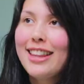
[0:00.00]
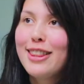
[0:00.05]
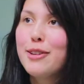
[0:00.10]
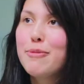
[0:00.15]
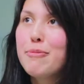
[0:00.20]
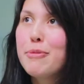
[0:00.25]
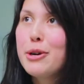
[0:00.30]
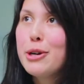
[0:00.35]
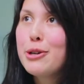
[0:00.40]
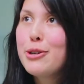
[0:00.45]
The
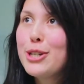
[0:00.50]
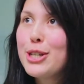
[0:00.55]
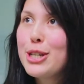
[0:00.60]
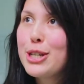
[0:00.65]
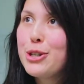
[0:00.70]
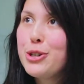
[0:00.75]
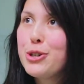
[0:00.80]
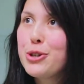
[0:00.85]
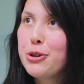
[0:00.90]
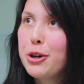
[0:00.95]
most
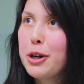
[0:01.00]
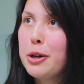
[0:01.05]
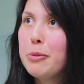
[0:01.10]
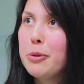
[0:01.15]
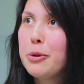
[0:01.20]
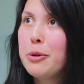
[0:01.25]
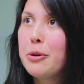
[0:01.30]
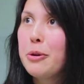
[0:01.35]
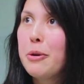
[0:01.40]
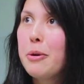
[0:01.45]

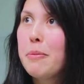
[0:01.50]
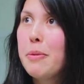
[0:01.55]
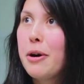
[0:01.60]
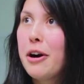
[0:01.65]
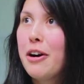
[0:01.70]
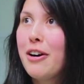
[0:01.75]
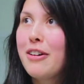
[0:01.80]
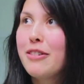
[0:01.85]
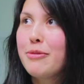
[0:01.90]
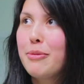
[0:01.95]
enjoyable
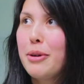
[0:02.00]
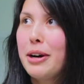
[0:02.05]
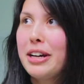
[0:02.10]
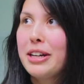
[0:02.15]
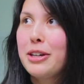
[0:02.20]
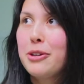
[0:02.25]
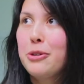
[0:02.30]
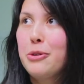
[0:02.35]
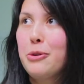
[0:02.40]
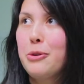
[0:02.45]
part of my
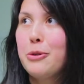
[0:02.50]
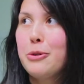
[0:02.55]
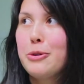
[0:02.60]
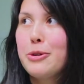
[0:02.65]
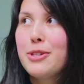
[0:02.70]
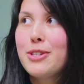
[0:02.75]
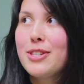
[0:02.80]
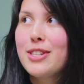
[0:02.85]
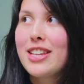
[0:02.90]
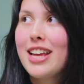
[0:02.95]

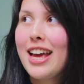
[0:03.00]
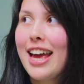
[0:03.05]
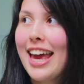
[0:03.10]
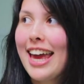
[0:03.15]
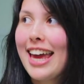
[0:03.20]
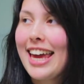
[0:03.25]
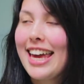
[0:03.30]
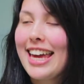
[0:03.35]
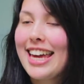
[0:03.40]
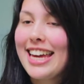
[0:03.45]
course
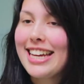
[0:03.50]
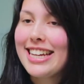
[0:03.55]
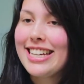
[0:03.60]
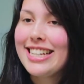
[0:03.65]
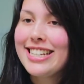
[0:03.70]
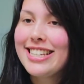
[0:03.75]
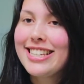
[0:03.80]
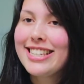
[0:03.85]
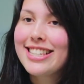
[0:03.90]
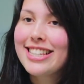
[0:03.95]

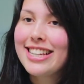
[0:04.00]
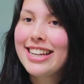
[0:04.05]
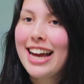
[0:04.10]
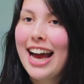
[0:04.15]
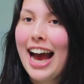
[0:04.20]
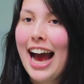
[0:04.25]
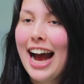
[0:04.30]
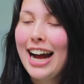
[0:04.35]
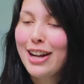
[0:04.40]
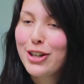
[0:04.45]
is
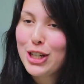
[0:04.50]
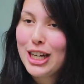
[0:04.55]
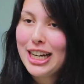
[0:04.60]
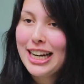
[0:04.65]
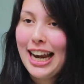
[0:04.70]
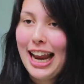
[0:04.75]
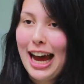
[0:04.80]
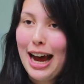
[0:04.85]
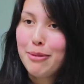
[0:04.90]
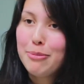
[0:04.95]
actually
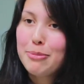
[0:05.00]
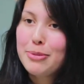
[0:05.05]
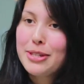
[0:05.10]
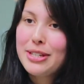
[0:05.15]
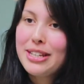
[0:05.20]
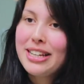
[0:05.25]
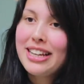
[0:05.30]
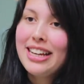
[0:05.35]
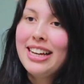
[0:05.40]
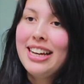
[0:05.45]

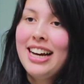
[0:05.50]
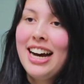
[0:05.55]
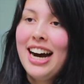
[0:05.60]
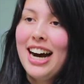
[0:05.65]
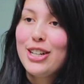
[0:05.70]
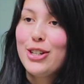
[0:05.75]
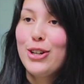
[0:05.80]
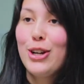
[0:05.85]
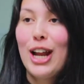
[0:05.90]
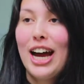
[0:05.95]
labs.
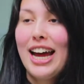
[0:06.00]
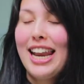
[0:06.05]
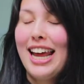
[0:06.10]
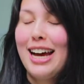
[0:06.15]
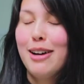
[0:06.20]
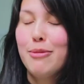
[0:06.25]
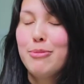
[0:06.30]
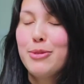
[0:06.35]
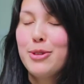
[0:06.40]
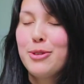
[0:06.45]
I don't like
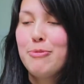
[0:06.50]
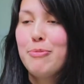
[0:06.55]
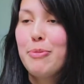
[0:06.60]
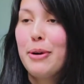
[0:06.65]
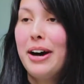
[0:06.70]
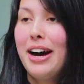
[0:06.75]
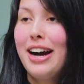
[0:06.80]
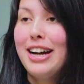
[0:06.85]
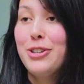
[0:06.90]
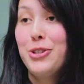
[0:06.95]
labs,
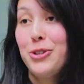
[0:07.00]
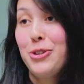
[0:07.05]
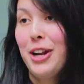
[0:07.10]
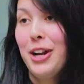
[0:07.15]
but I do